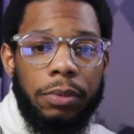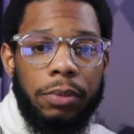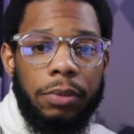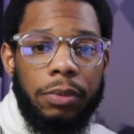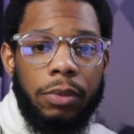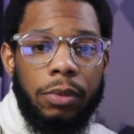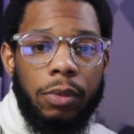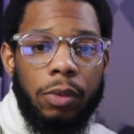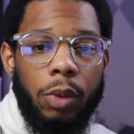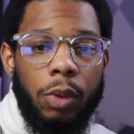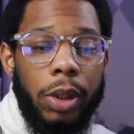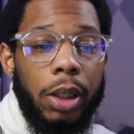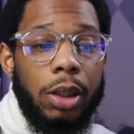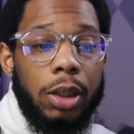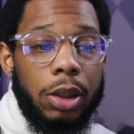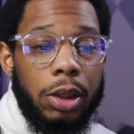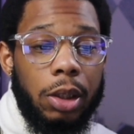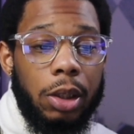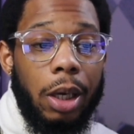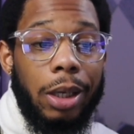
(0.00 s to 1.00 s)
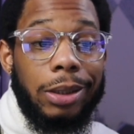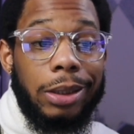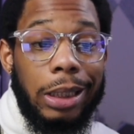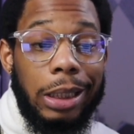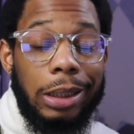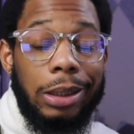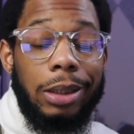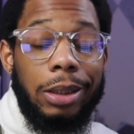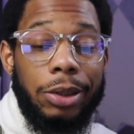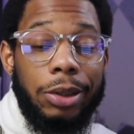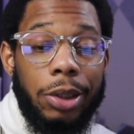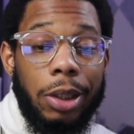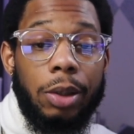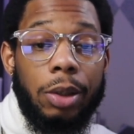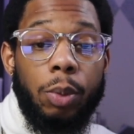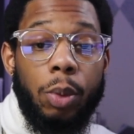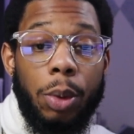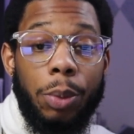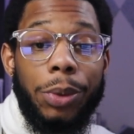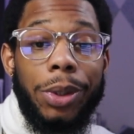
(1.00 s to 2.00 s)
We need to start telling each other
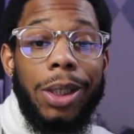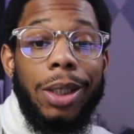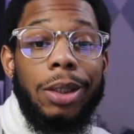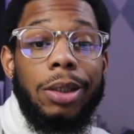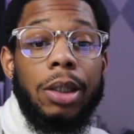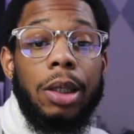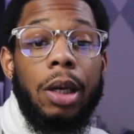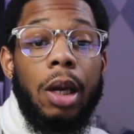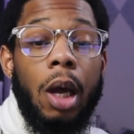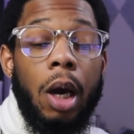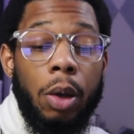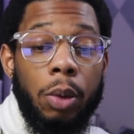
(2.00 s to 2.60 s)
what we need to know,